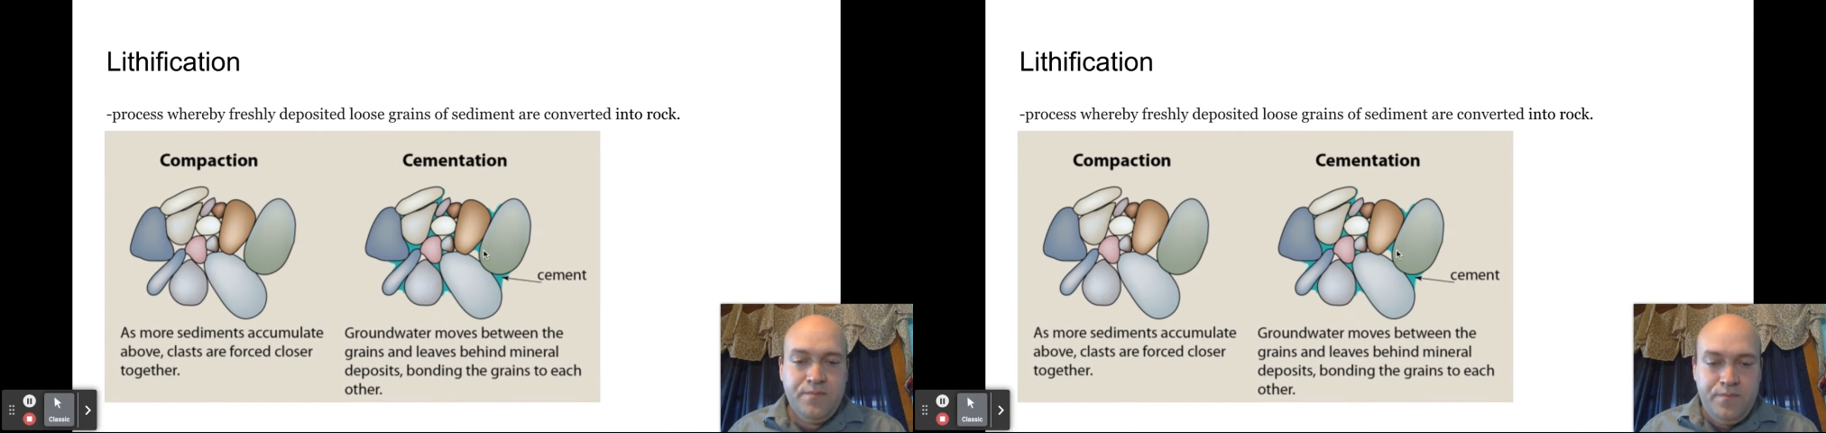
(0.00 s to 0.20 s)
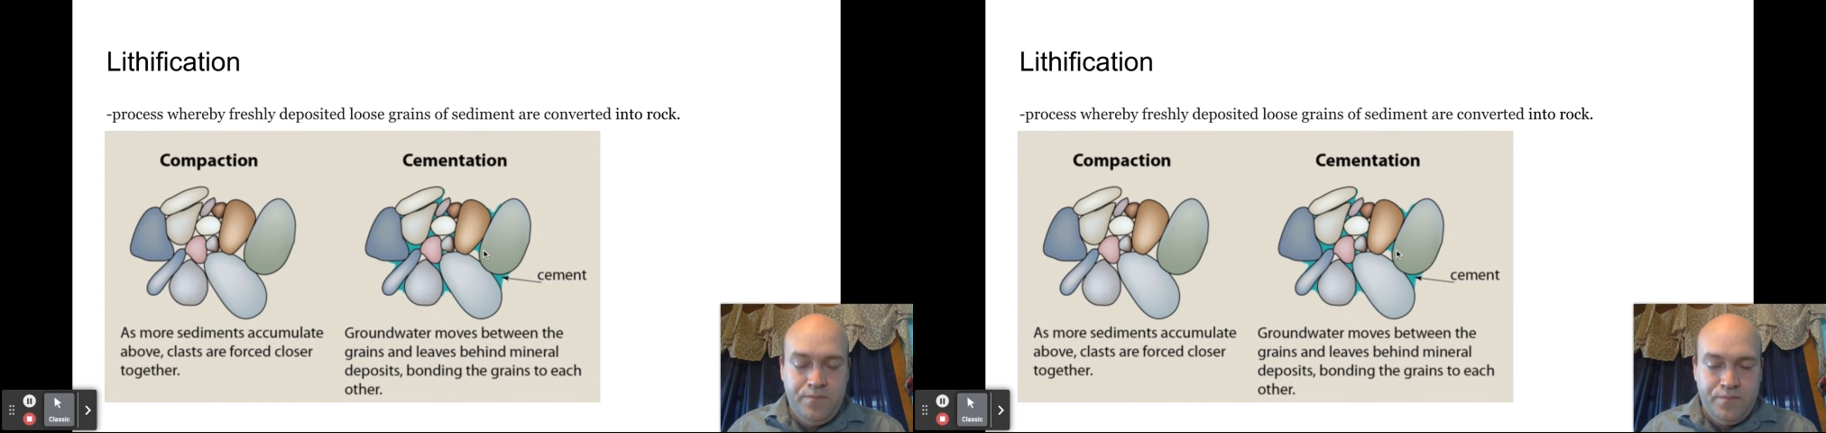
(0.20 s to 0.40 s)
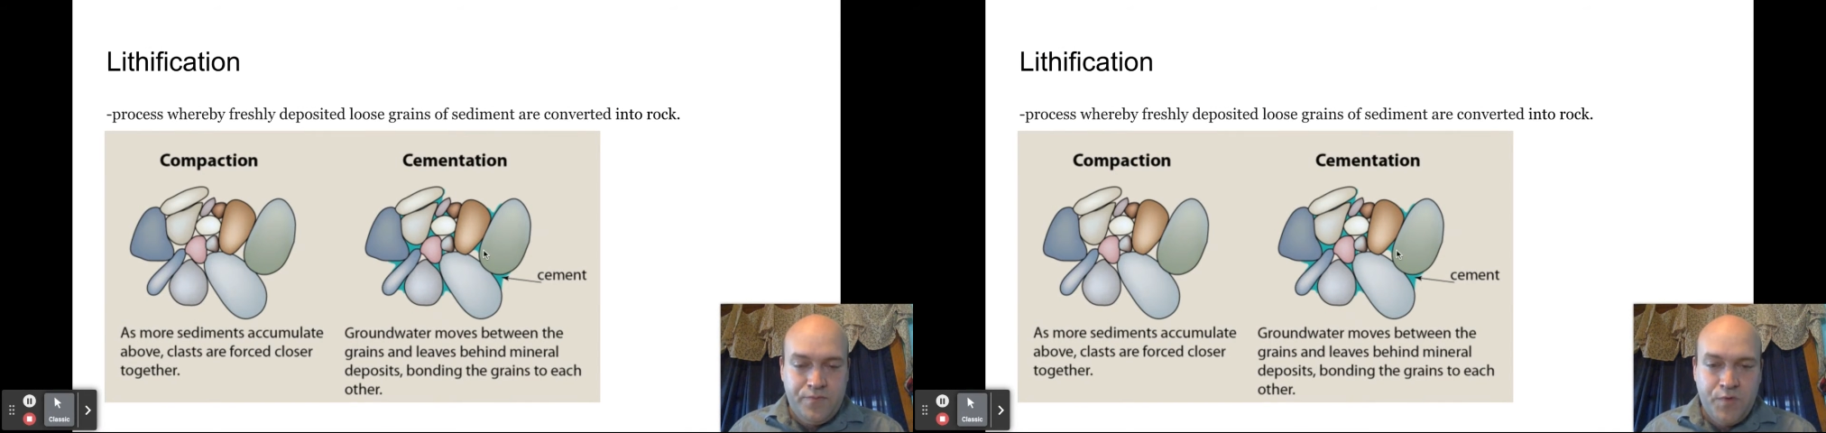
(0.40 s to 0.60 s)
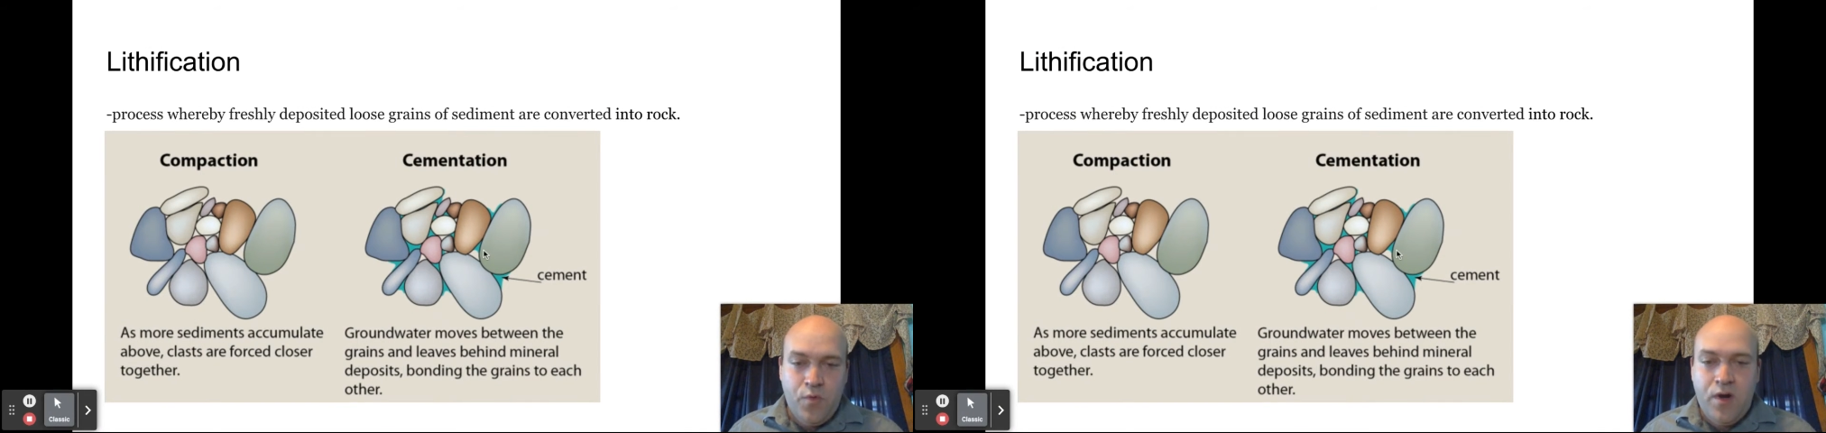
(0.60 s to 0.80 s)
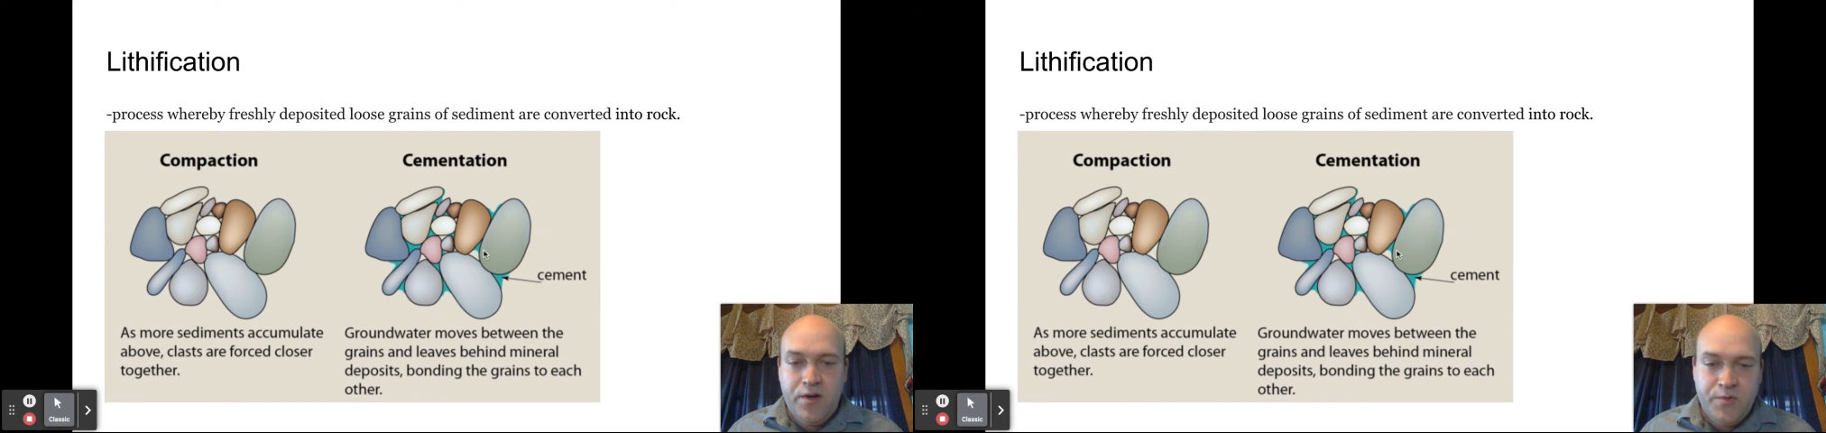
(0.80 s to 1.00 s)
the
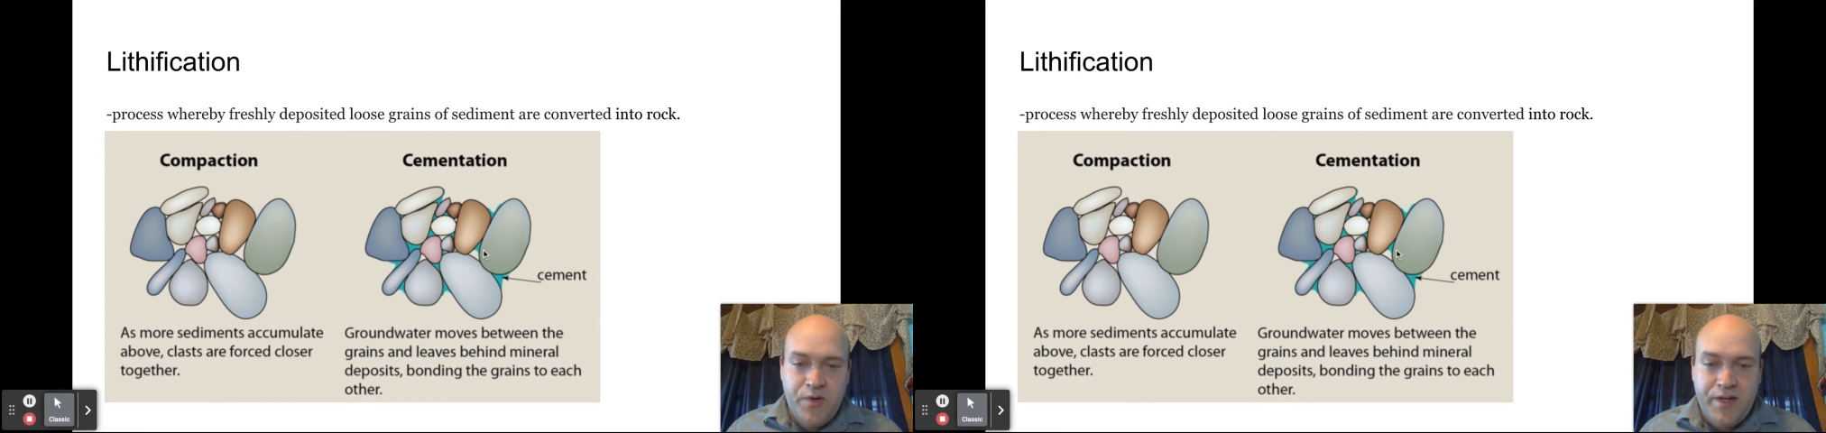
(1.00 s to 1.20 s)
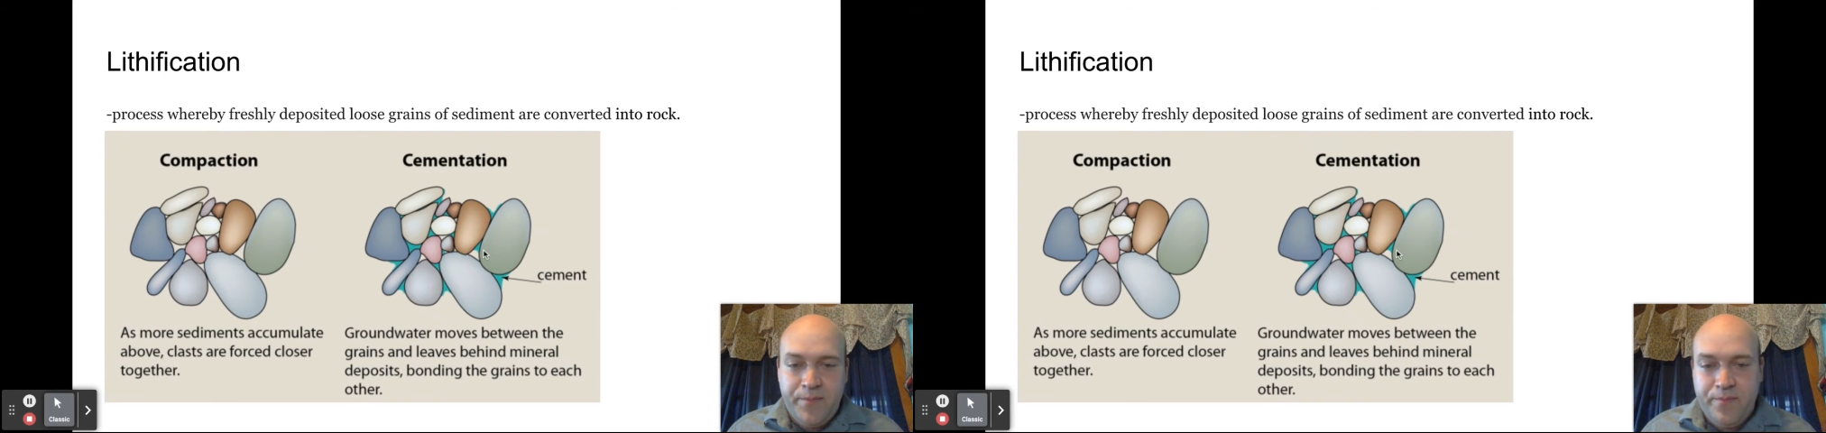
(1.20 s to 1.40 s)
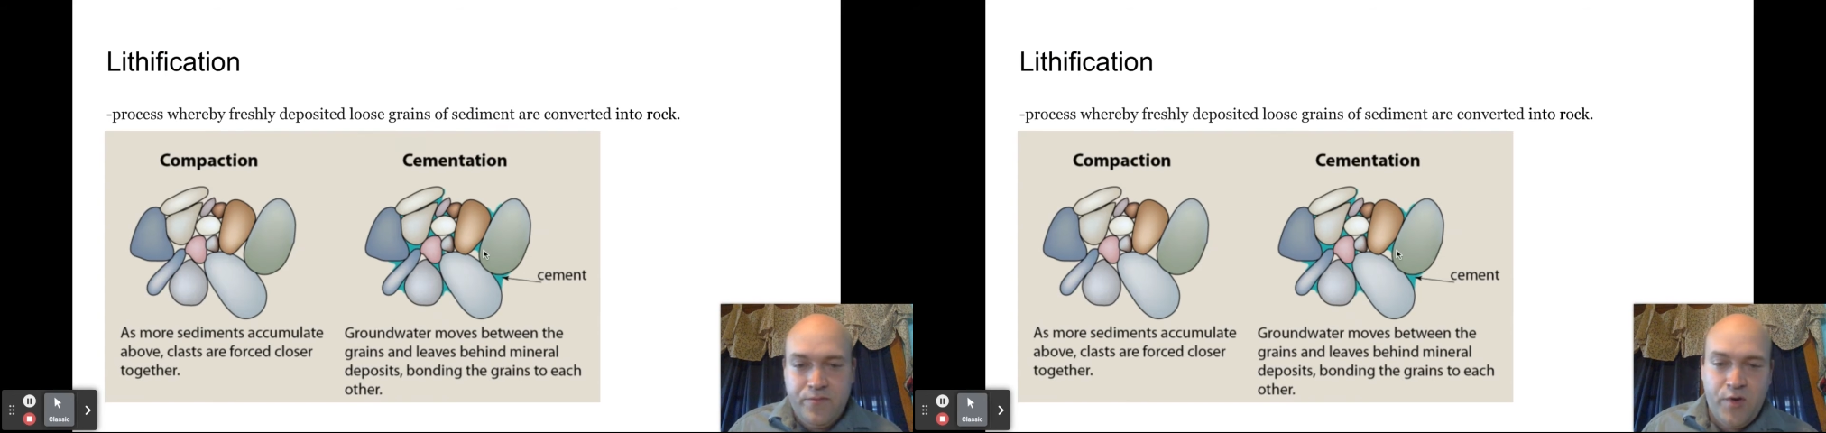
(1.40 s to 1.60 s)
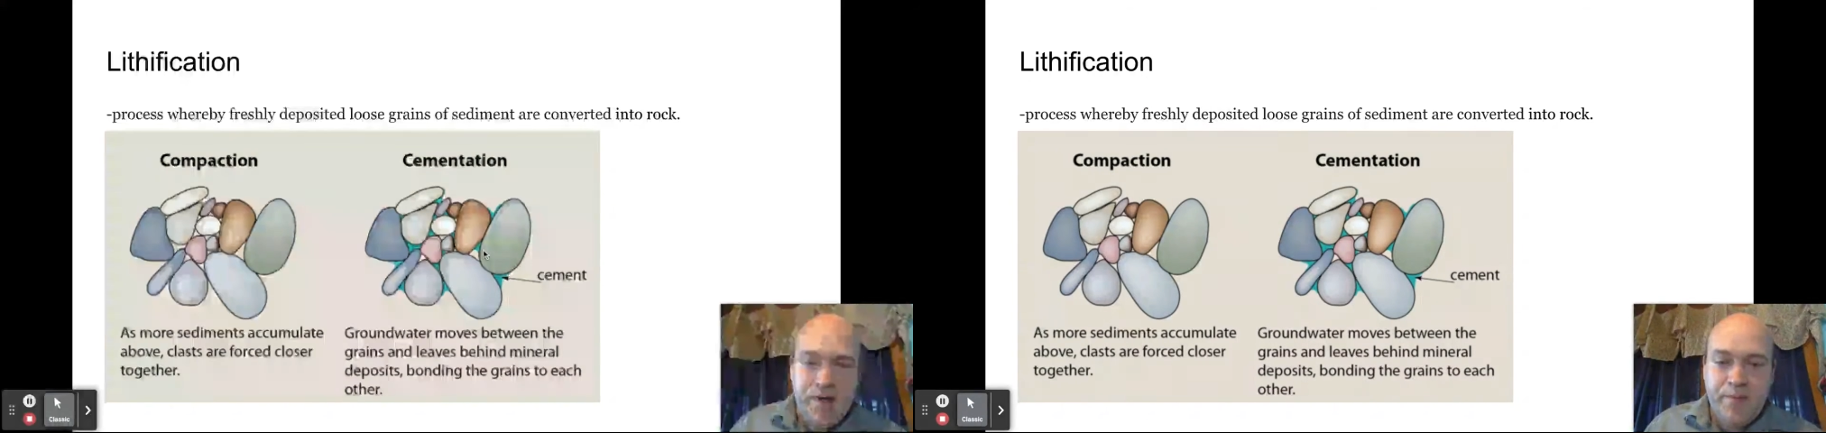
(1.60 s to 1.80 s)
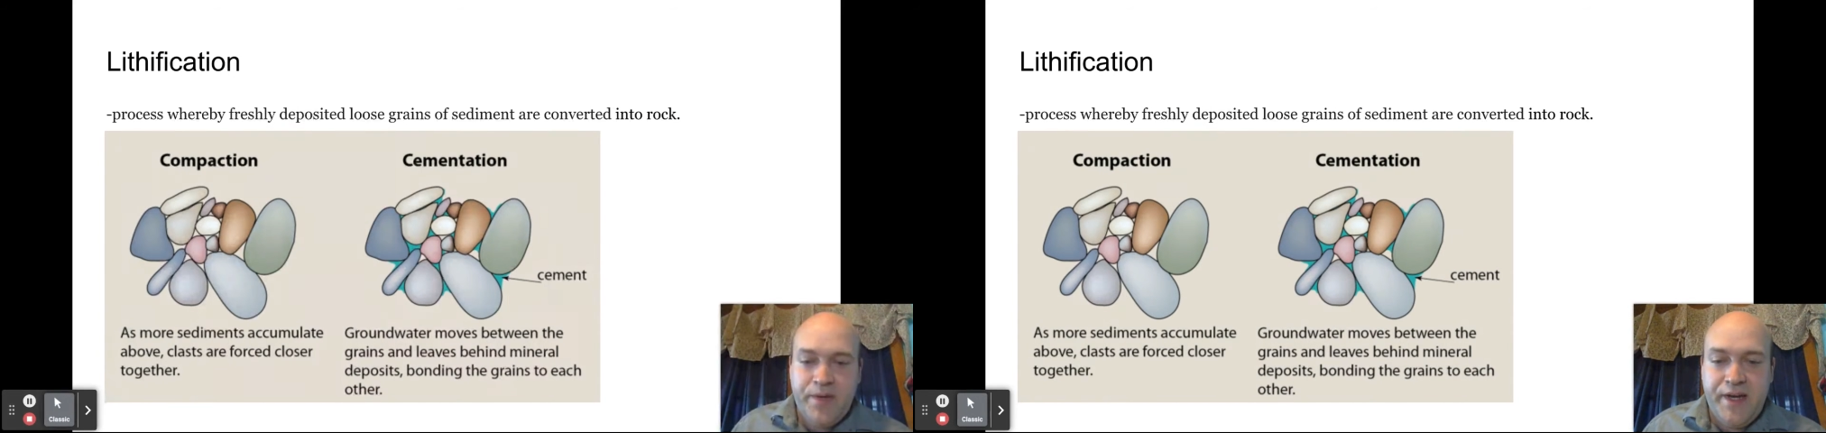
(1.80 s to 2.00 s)
water's
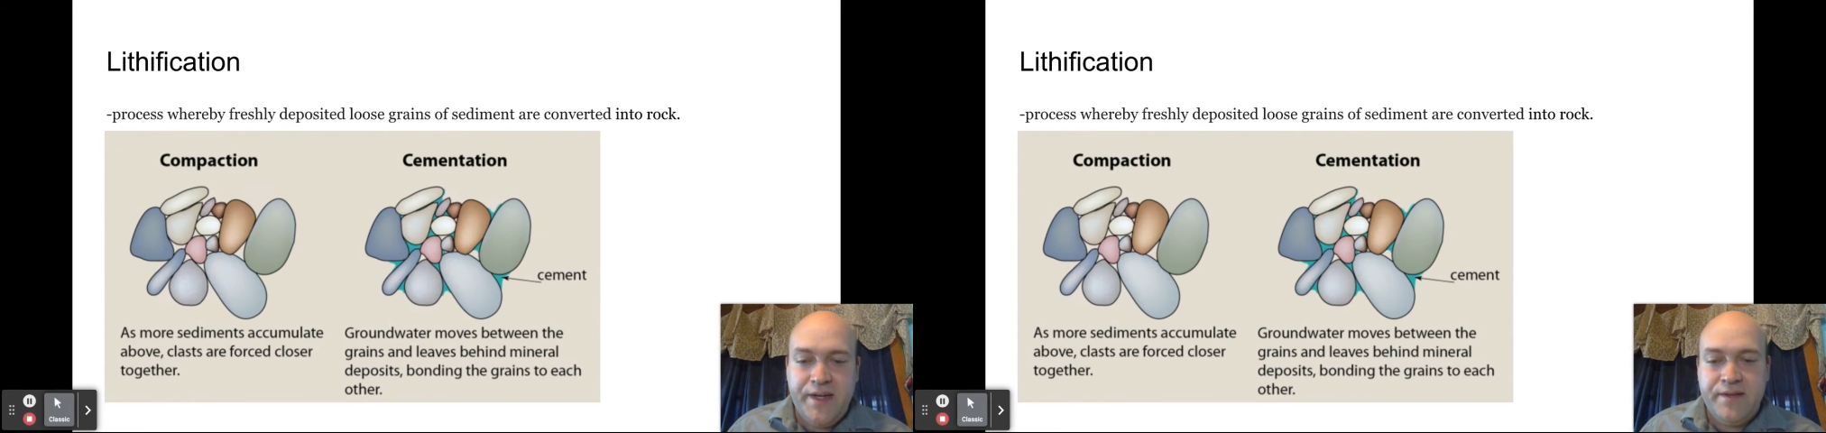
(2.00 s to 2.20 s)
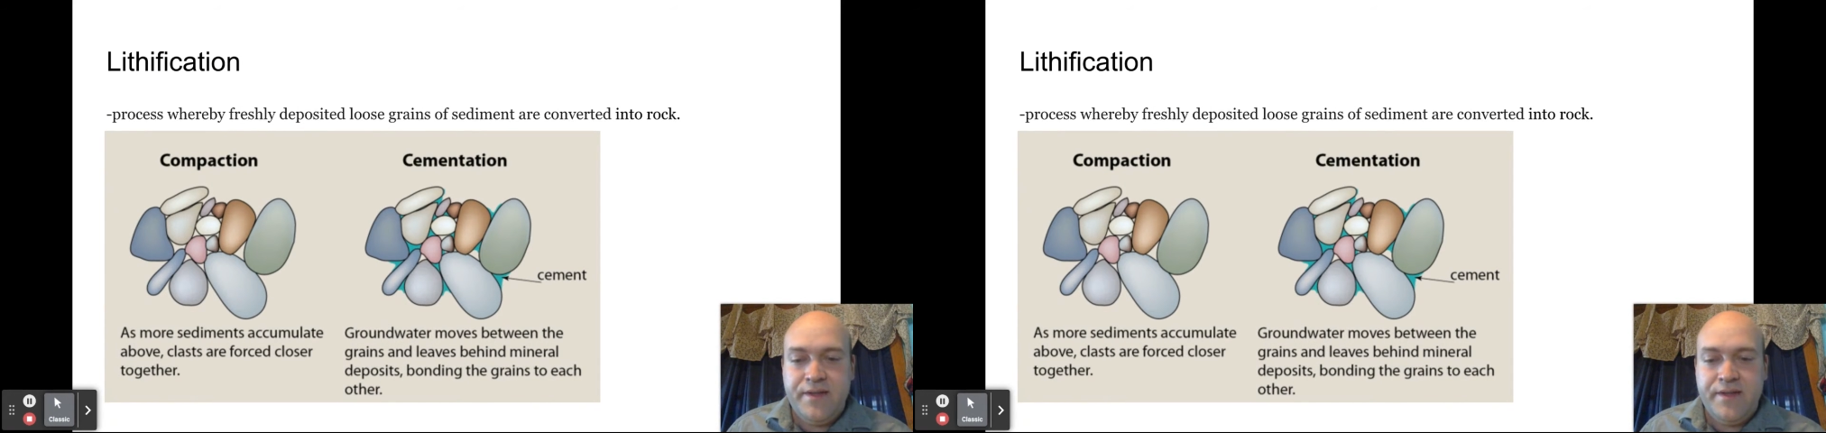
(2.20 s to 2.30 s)
running by,